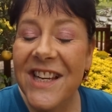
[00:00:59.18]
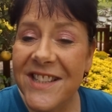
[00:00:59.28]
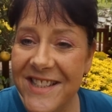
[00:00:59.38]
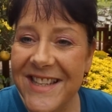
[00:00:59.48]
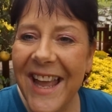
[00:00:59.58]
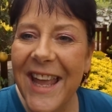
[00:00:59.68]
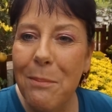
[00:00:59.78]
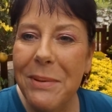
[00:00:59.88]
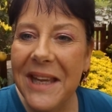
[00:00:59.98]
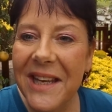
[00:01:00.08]
Today I'm
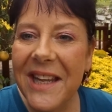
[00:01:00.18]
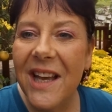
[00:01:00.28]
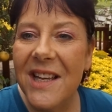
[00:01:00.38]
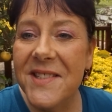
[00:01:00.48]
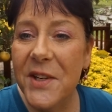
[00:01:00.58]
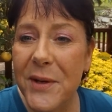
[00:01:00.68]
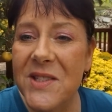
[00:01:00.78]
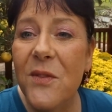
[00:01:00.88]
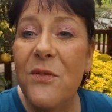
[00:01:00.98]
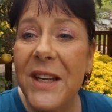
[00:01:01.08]
beginning a series
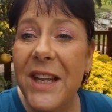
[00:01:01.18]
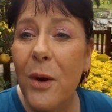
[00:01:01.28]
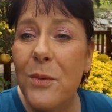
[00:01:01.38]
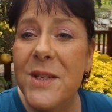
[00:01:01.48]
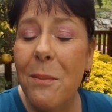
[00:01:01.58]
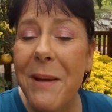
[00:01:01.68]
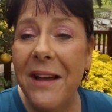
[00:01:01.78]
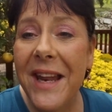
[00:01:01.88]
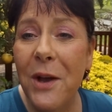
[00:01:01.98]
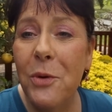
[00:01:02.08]
of videos
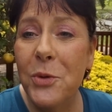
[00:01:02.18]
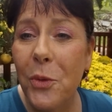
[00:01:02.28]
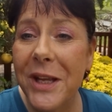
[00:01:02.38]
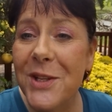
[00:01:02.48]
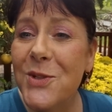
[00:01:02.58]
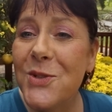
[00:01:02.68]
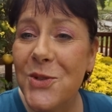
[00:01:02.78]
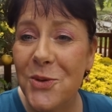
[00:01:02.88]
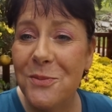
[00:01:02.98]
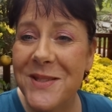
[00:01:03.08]
about Ecuadorian
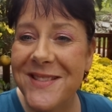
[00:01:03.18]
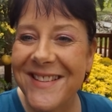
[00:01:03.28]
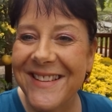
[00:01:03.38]
soups.